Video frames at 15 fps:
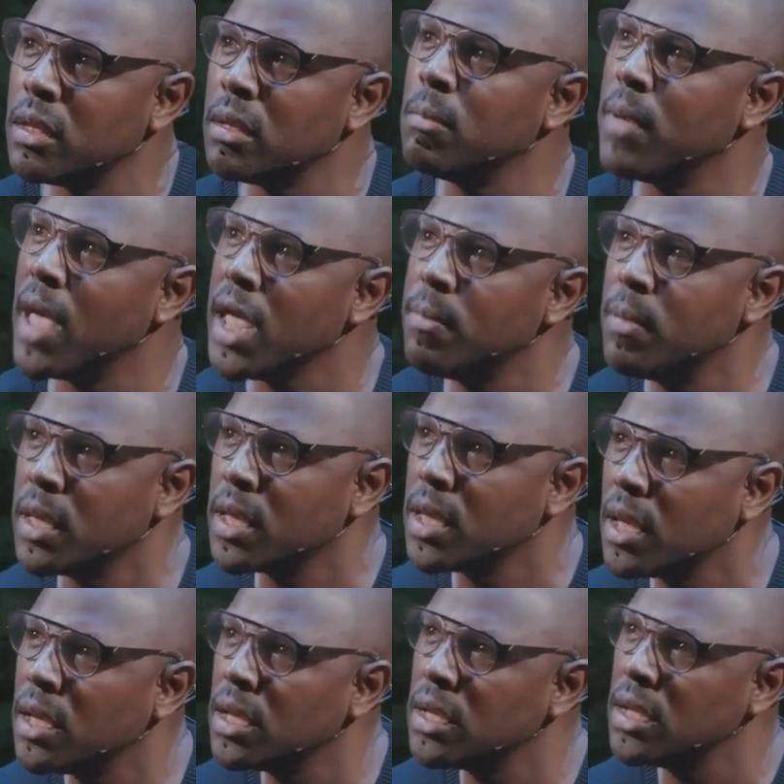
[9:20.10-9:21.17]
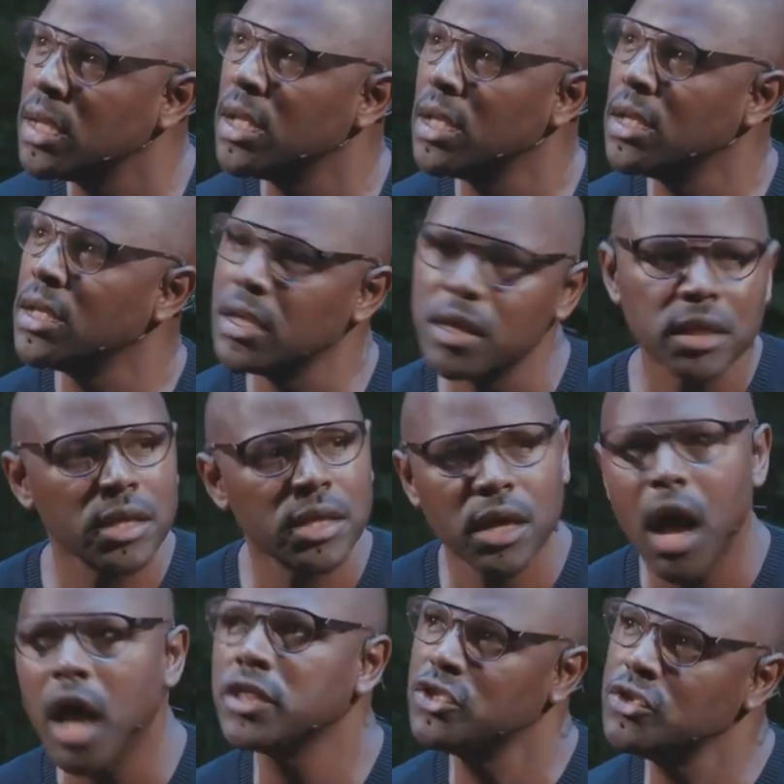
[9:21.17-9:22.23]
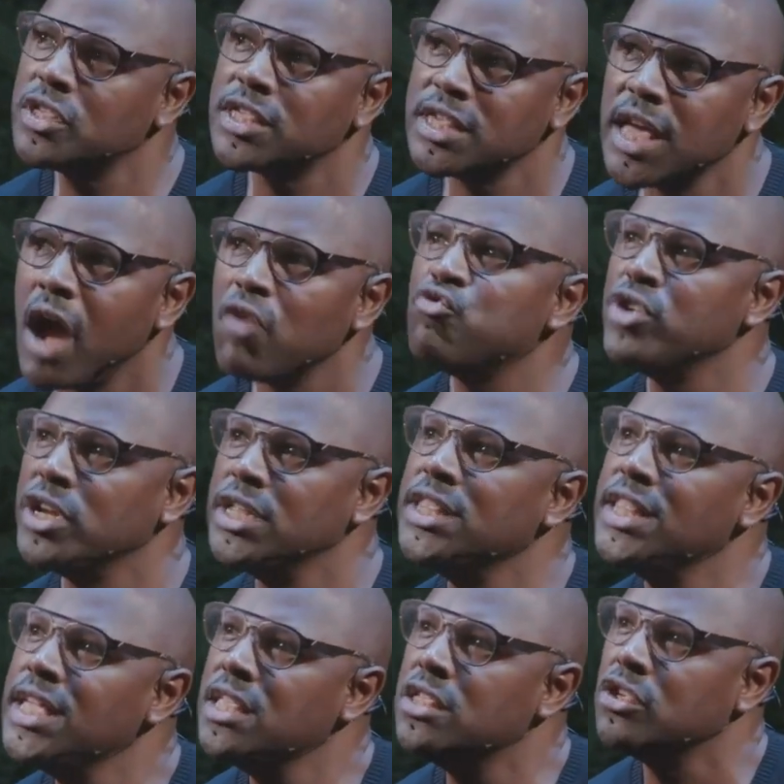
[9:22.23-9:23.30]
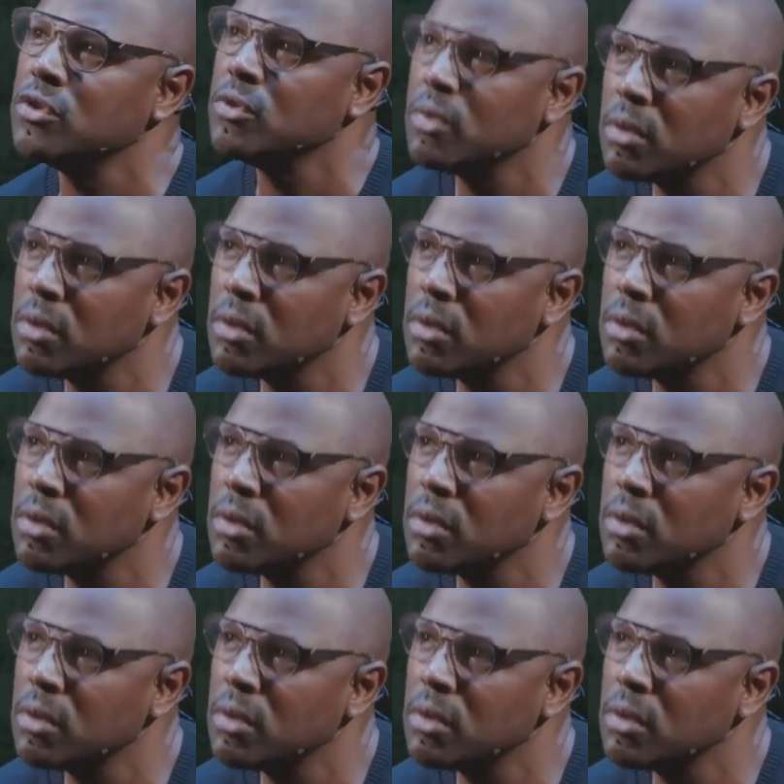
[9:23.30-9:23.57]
Baby, can't you see I really need you?